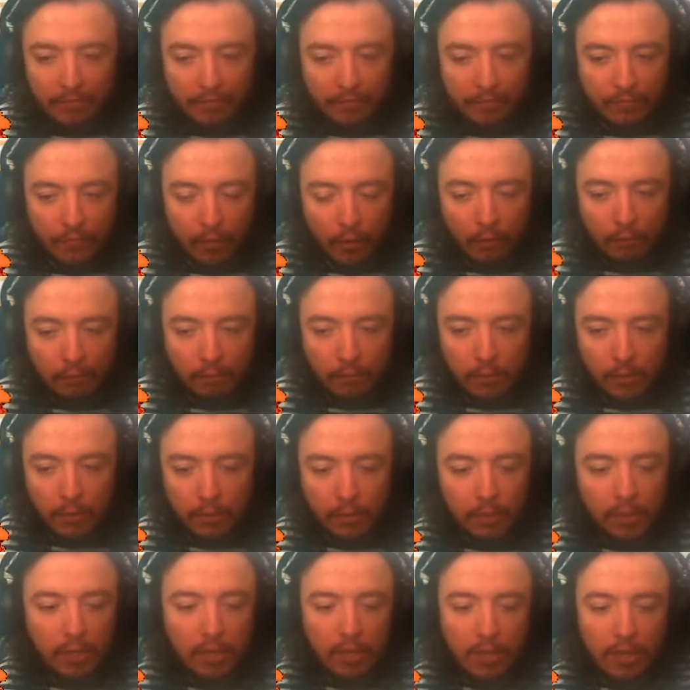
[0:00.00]
back to stuff.
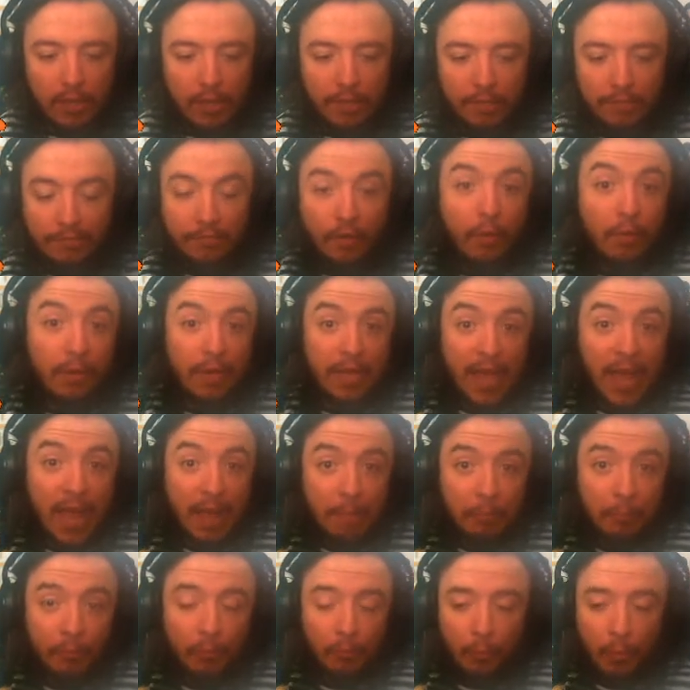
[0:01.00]
This already
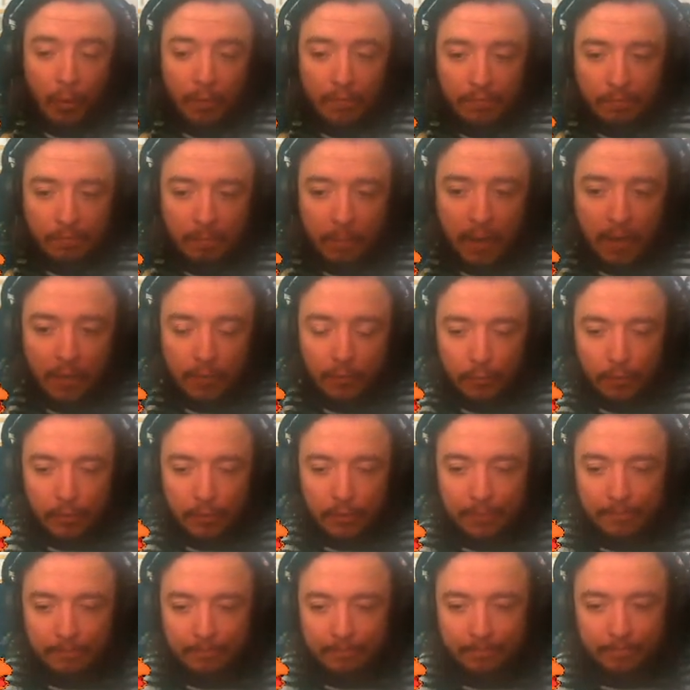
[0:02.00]
happened once, by the
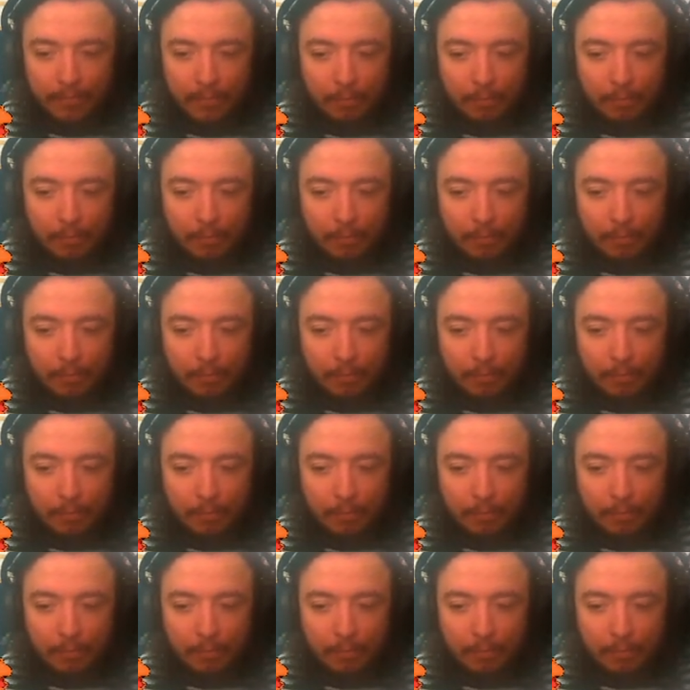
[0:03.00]
way.